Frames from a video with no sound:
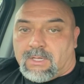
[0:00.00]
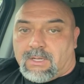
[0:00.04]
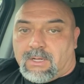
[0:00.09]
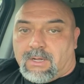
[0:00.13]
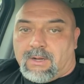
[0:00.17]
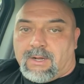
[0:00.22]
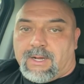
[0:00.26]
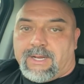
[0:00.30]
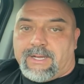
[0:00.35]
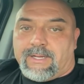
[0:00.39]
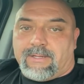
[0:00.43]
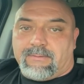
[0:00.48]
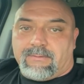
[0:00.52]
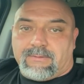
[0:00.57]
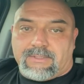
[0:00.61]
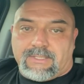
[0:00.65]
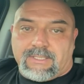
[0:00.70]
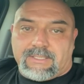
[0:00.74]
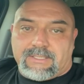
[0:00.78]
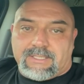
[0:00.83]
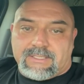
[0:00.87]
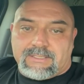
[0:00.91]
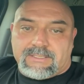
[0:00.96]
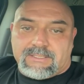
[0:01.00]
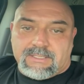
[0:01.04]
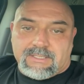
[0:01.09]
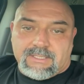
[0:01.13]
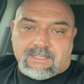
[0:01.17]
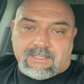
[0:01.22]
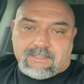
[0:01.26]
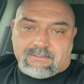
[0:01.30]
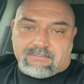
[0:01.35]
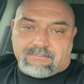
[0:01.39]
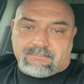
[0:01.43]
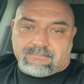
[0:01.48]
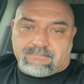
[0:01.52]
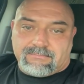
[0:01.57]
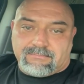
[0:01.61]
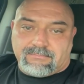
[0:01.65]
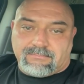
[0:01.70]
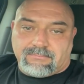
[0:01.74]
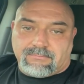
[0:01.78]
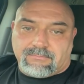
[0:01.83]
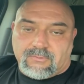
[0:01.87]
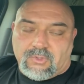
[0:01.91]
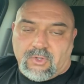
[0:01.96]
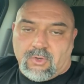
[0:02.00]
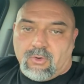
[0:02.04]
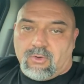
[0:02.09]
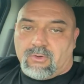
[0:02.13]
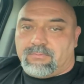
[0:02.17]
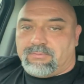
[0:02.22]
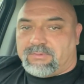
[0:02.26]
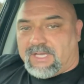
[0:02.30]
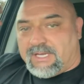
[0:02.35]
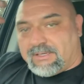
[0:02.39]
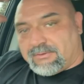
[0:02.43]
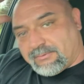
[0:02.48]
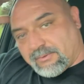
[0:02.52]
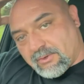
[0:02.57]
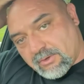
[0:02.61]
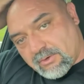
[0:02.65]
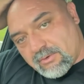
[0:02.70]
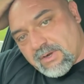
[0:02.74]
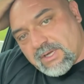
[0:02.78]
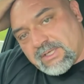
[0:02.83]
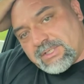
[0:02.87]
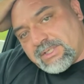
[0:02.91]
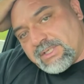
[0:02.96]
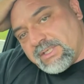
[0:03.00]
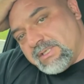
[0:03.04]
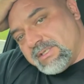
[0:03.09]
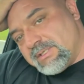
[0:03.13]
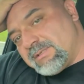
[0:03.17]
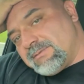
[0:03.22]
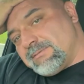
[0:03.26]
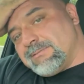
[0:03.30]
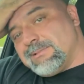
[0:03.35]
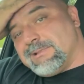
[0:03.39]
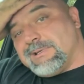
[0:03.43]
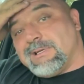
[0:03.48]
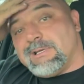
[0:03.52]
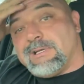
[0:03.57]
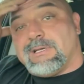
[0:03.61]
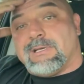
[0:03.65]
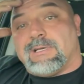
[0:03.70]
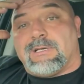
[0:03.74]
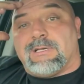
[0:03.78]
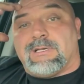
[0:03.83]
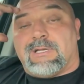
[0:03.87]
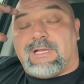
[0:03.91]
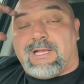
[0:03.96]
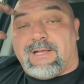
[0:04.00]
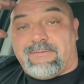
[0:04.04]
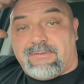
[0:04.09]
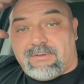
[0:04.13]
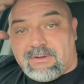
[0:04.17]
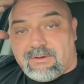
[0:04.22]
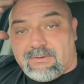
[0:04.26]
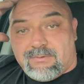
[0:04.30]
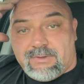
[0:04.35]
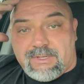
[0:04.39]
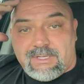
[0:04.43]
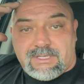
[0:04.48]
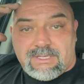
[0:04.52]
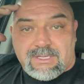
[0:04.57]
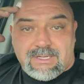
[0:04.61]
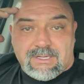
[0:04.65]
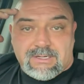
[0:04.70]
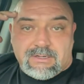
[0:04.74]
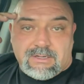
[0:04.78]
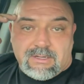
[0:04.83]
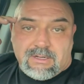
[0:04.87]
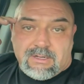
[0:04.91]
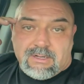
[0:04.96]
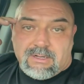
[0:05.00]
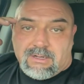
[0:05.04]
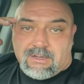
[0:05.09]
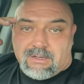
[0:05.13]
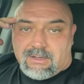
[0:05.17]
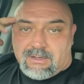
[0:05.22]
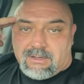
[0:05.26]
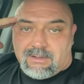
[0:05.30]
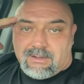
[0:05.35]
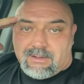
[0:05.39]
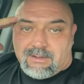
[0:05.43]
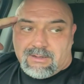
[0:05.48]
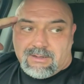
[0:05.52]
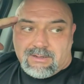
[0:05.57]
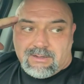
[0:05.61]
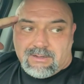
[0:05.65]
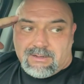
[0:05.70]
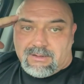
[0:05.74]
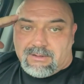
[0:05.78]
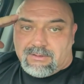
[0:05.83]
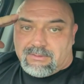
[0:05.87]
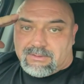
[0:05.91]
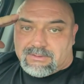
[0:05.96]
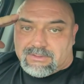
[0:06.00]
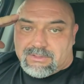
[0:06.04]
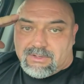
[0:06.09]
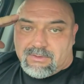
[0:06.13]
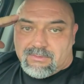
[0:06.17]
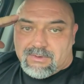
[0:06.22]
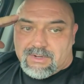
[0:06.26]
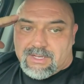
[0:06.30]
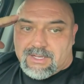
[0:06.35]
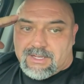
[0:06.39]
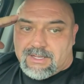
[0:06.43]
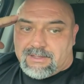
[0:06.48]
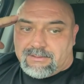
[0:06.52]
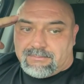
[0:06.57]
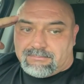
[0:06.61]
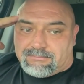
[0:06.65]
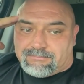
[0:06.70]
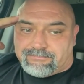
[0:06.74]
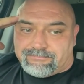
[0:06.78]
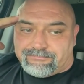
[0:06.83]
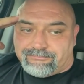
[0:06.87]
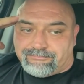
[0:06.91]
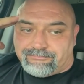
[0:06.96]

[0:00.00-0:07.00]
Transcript: All right, I think that's it. Cool. Thanks for the questions. Have a good weekend. What's going on?